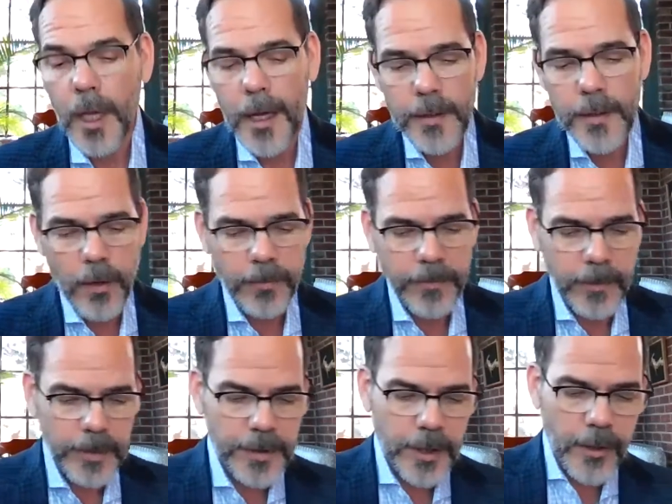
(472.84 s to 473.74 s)
and so
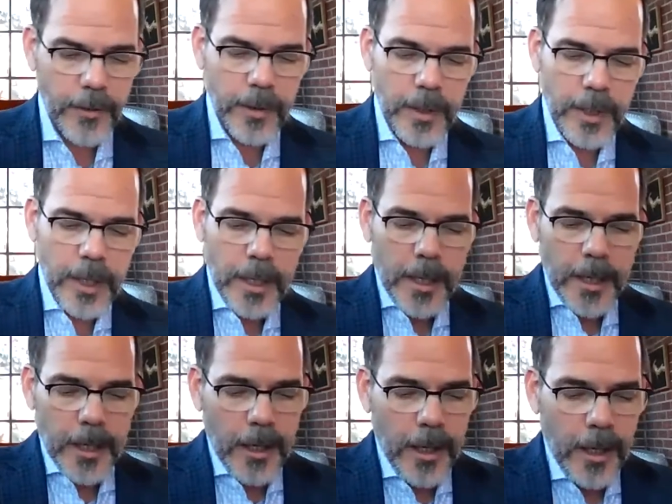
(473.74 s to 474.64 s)
forth. So
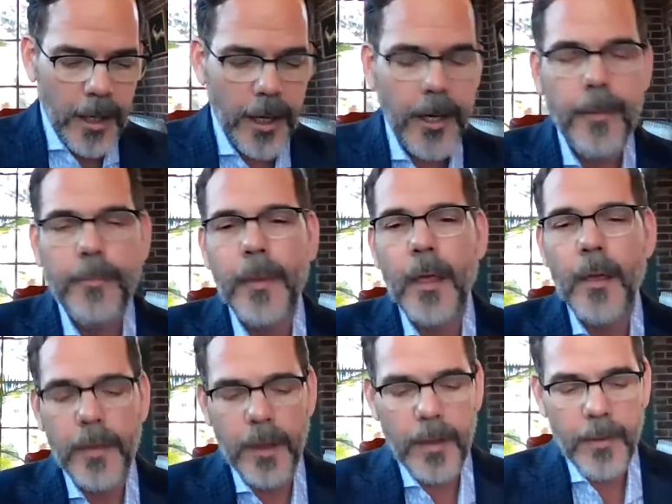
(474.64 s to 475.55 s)

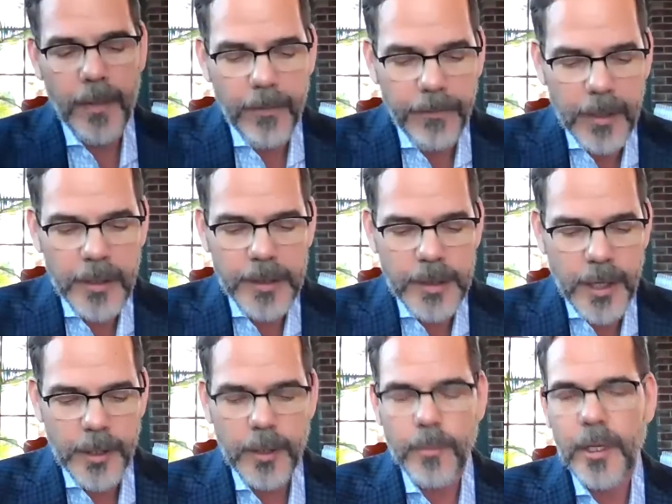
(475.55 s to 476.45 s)
um, the, the first
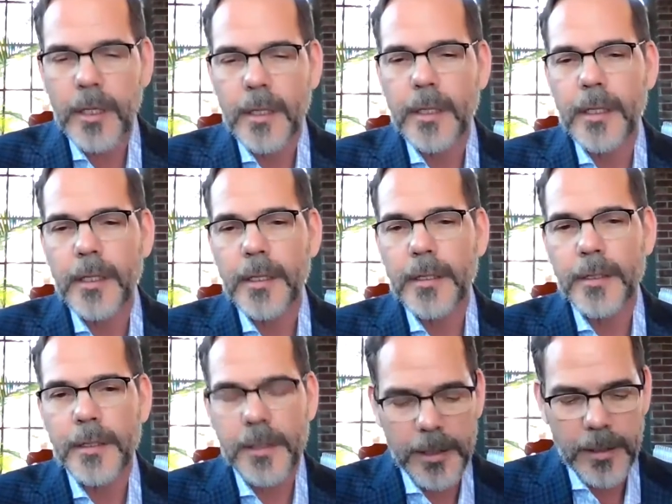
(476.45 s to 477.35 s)
argument
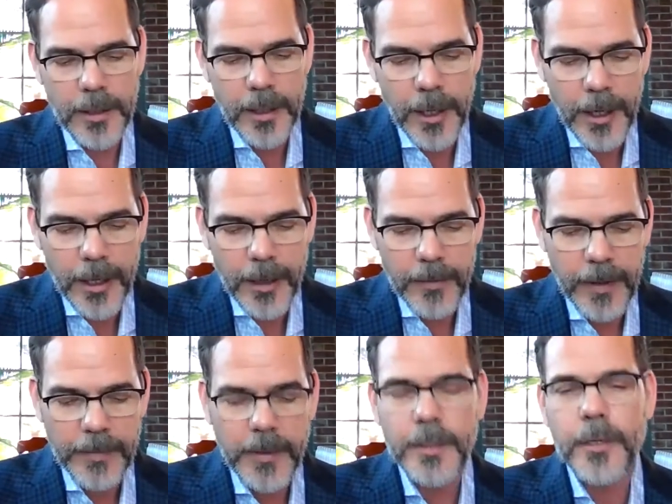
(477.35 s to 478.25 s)
is uh,
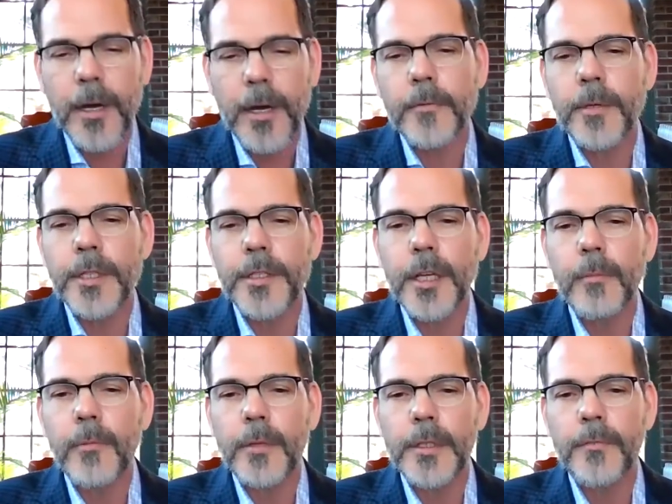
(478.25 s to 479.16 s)
that the trade
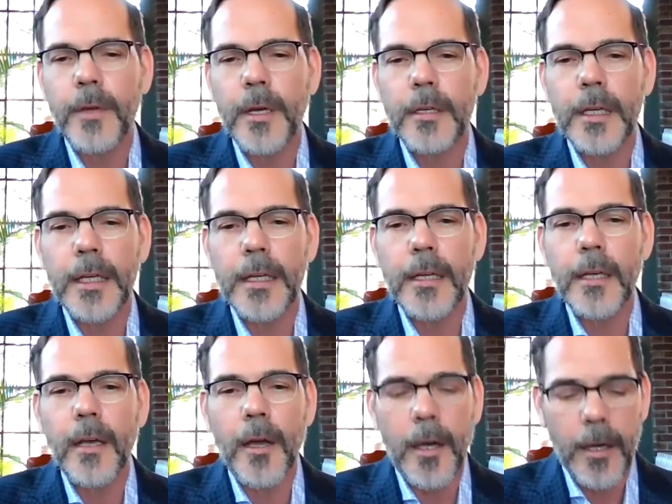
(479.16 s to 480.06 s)
regime was very
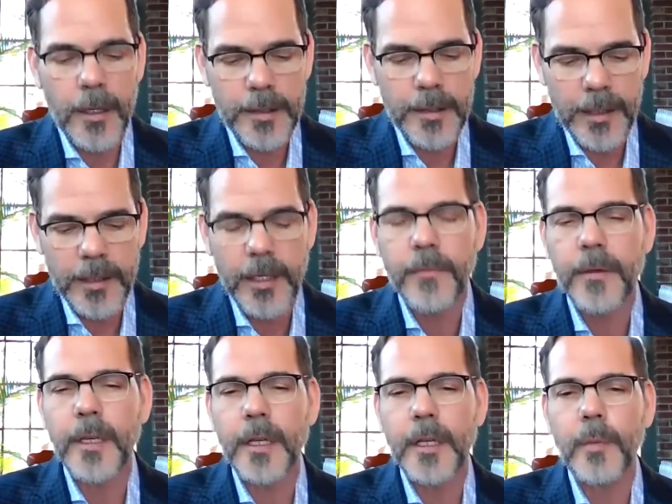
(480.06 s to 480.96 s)
uh,
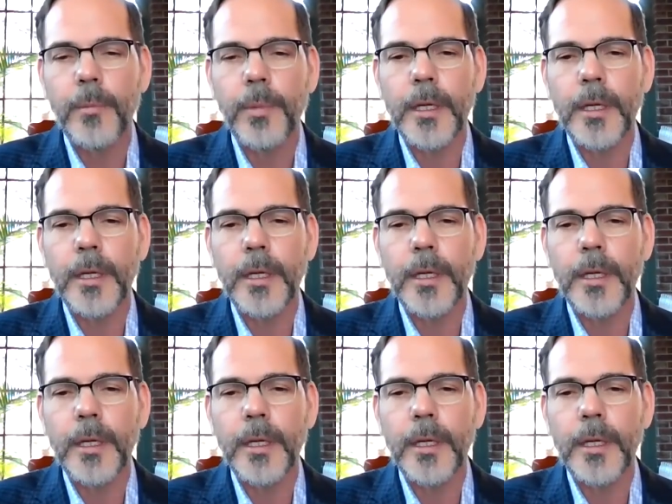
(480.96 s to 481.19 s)
significant in